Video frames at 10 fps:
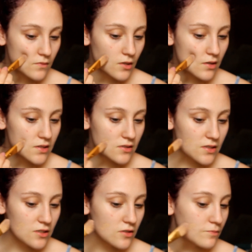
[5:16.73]

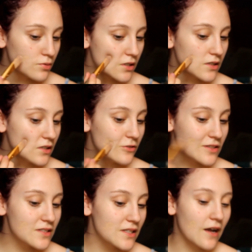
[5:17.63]
Honestly, you
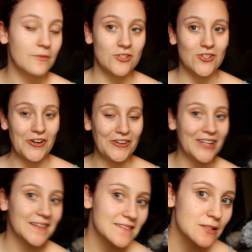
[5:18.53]
can see how much darker
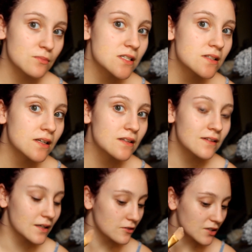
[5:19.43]
that is in my skin.
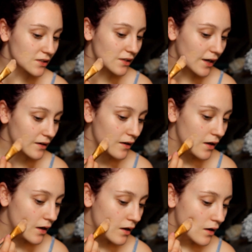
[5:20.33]
Like, look at that.
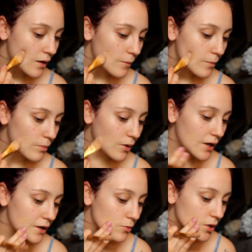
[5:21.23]

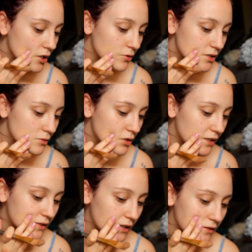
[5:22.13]
But we're going to
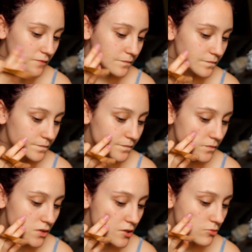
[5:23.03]
blend it.
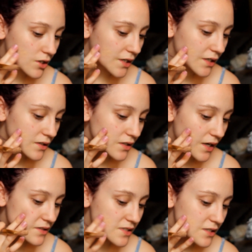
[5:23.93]
Don't worry.
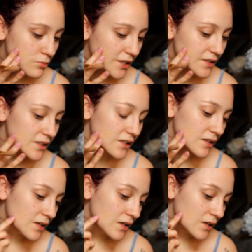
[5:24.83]
Yeah, see, blended
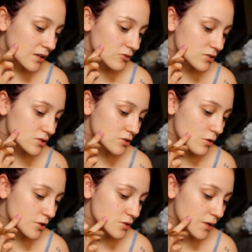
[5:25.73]
looks
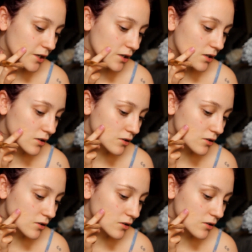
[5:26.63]
so much better.